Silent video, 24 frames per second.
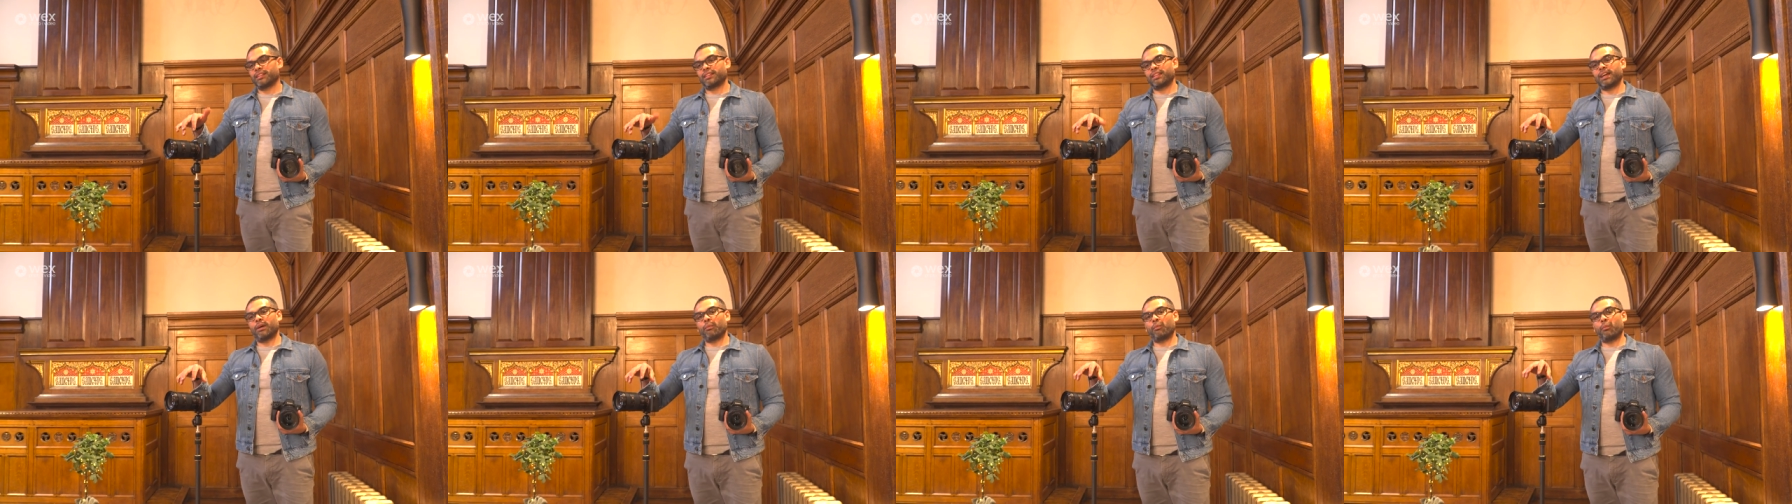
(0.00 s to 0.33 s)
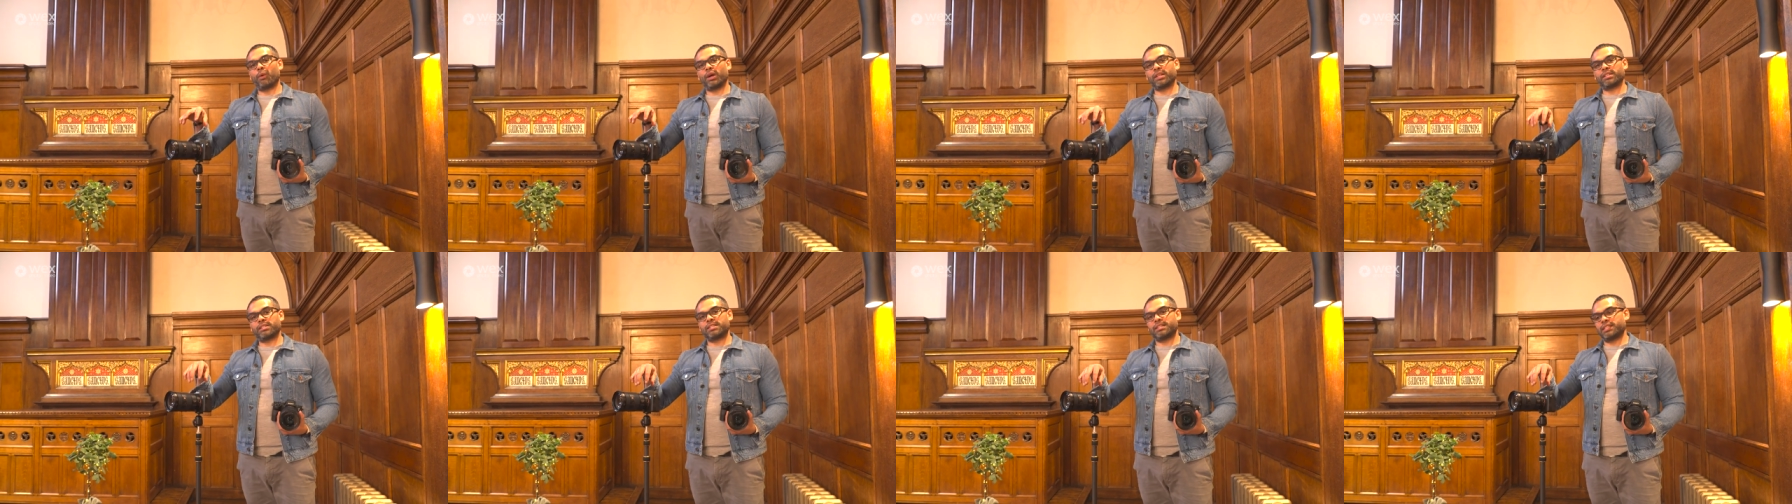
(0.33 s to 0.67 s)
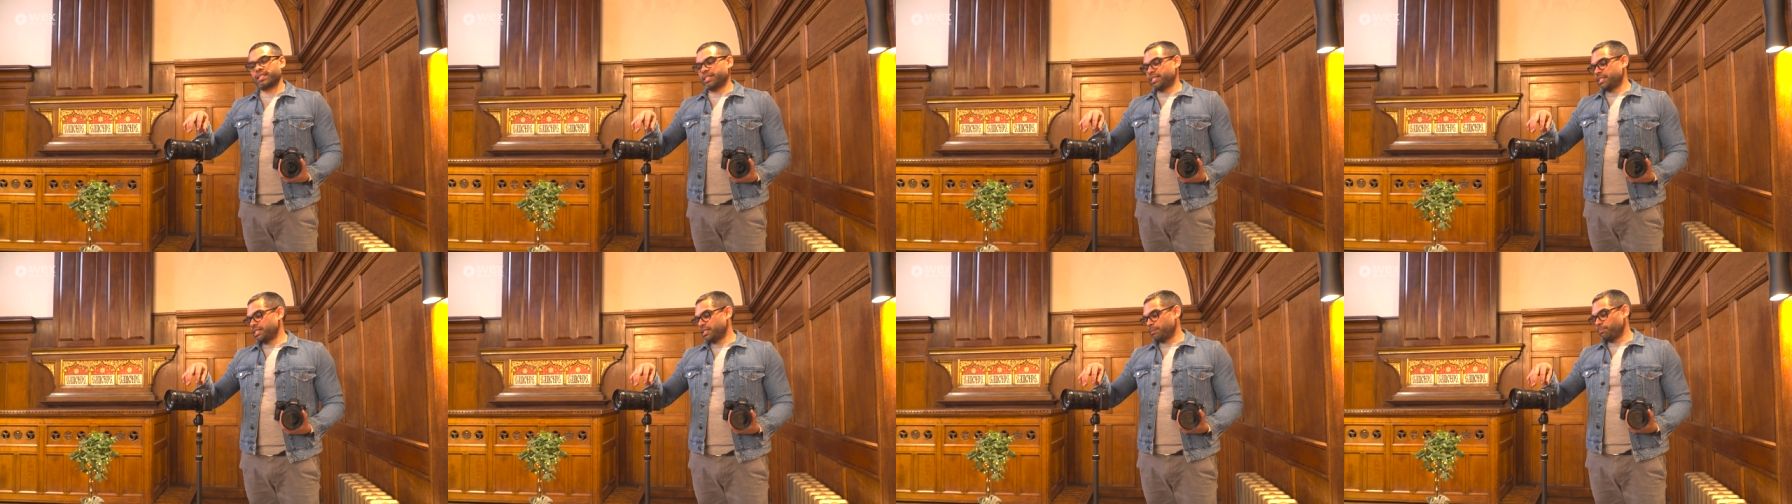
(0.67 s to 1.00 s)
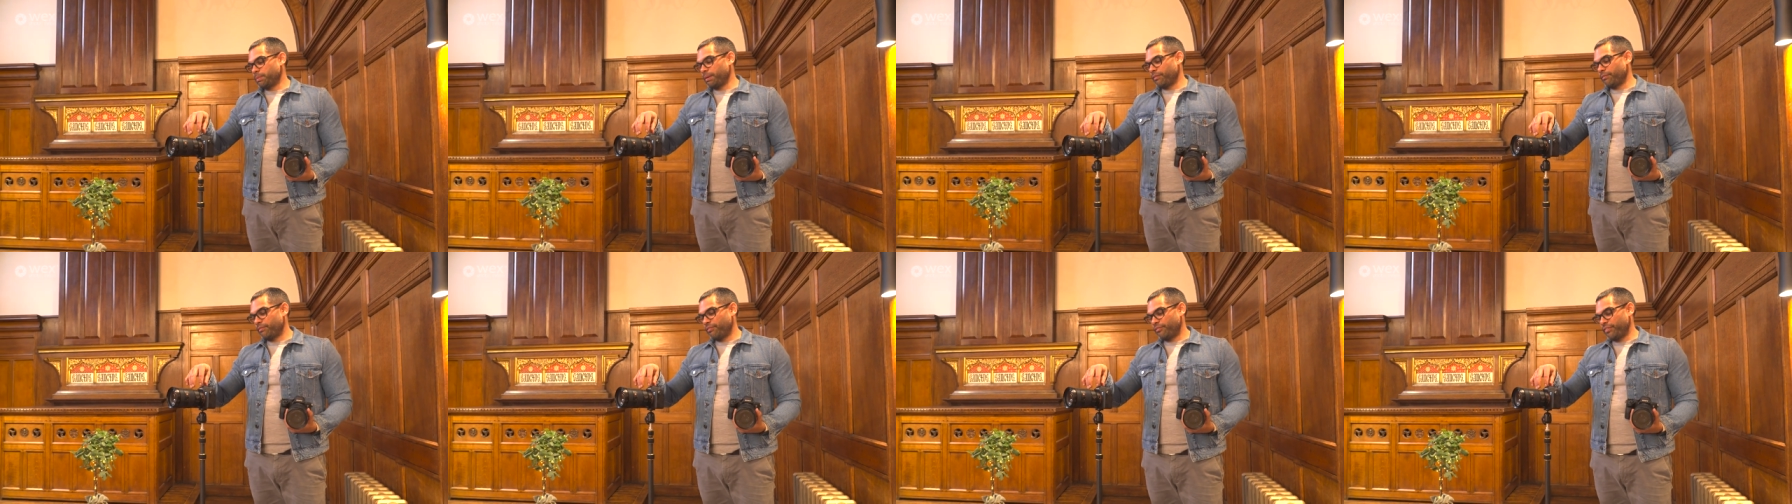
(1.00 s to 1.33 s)
that once this has
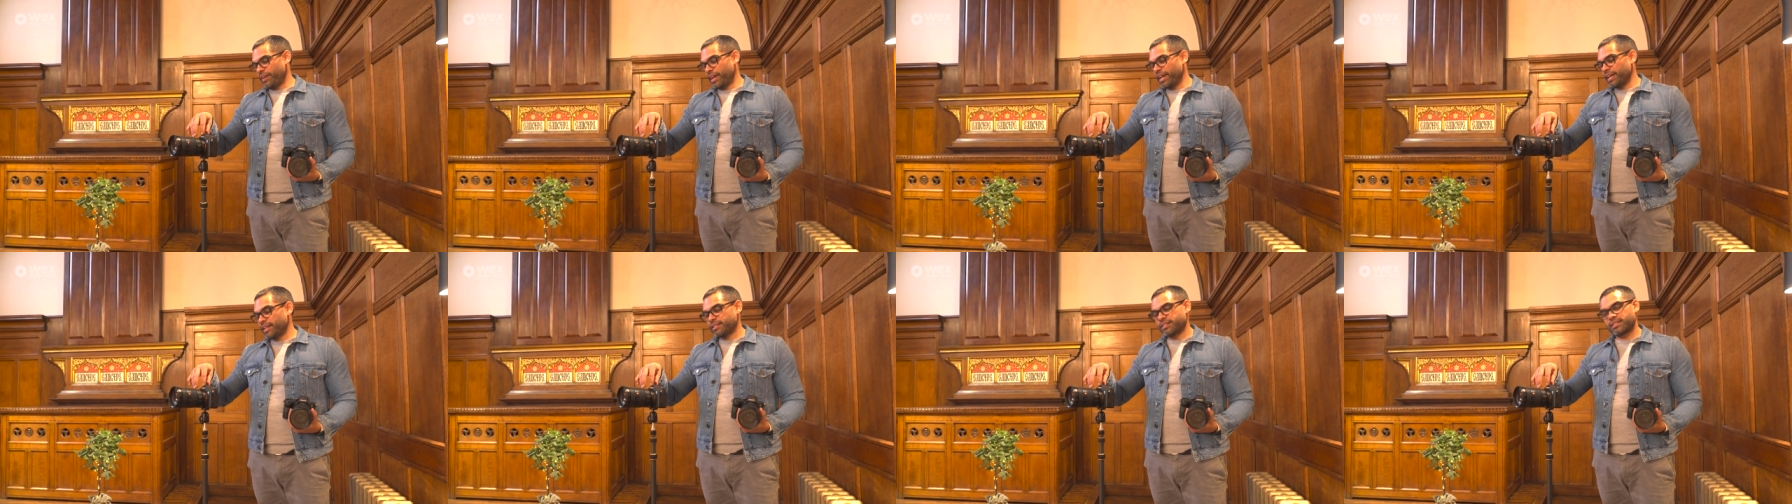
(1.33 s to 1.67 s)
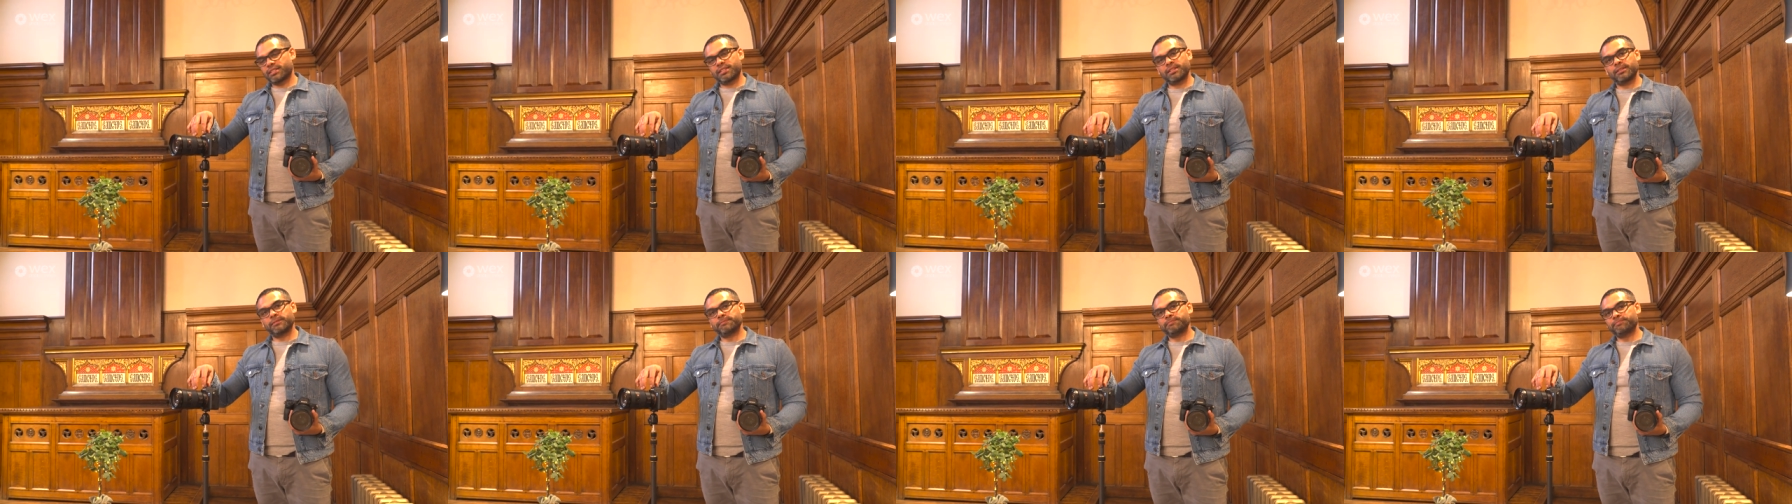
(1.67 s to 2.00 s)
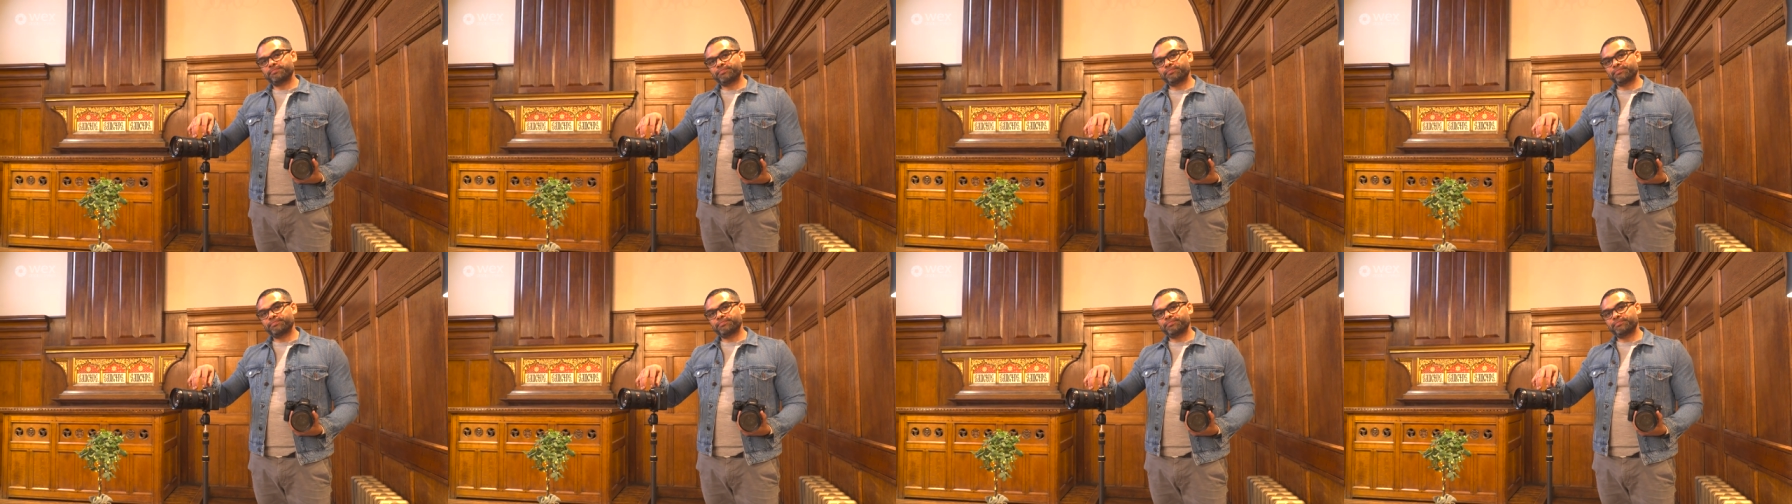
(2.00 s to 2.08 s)
been fixed,